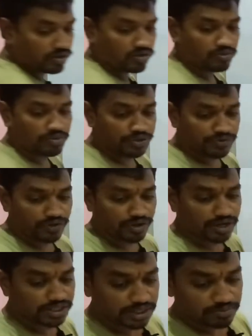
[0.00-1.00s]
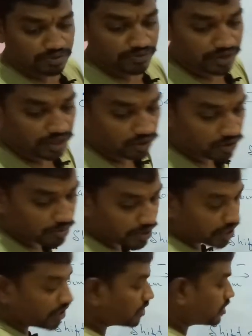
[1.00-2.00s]
How much will you get? Simplifying, you will be
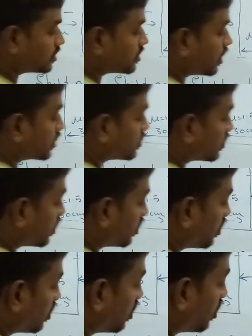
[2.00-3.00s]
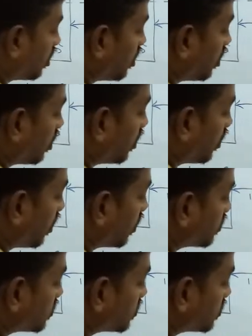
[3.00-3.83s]
getting this as 10